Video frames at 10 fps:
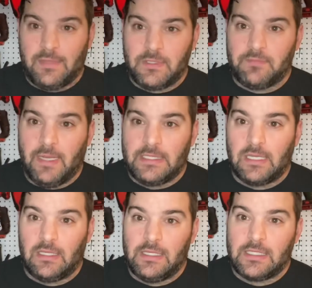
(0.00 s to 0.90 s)
is
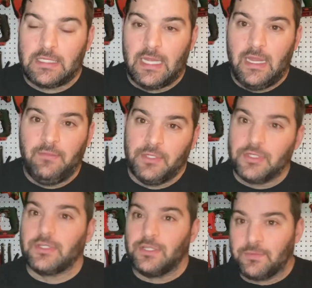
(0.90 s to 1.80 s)
basically the same. You're
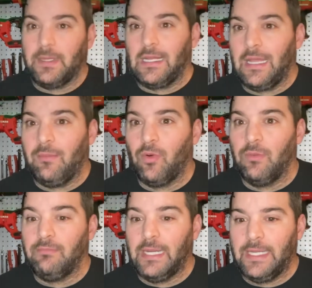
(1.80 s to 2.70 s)
just going to spend a lot more money.